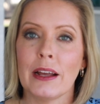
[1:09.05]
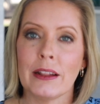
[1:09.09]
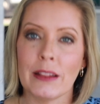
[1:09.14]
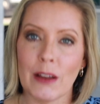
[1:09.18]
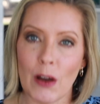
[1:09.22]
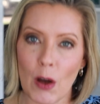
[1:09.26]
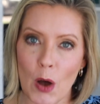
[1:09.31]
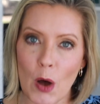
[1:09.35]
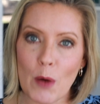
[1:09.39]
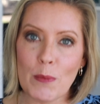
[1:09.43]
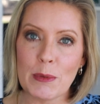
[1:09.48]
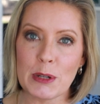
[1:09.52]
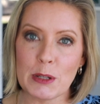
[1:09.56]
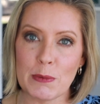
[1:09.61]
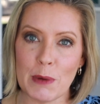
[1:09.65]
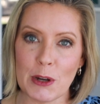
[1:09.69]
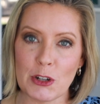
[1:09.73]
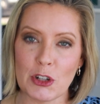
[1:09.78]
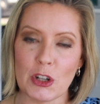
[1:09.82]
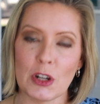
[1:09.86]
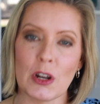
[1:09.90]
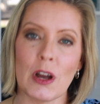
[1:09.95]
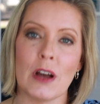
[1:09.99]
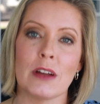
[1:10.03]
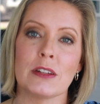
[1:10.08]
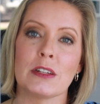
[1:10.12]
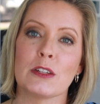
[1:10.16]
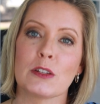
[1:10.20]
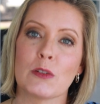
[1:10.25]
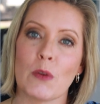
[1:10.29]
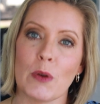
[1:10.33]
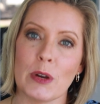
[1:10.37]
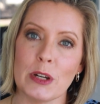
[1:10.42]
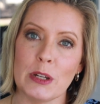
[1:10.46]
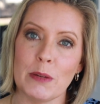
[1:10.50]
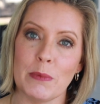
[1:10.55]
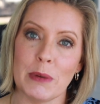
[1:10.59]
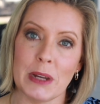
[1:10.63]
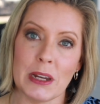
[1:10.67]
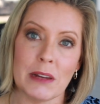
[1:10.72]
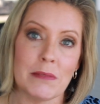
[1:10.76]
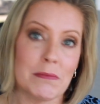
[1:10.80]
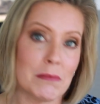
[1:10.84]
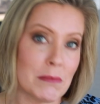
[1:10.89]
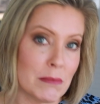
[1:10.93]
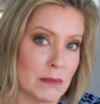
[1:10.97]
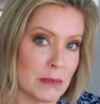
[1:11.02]
the home inspection cost is going to
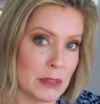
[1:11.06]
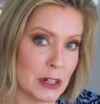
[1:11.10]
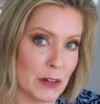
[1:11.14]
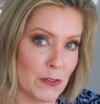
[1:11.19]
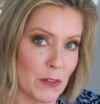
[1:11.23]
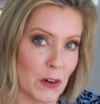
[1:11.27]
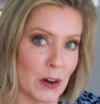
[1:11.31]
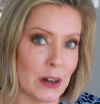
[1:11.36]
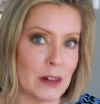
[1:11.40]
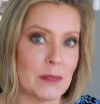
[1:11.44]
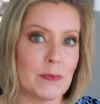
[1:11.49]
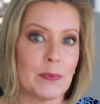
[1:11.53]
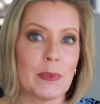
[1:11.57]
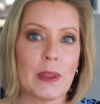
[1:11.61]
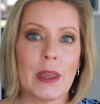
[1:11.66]
be different.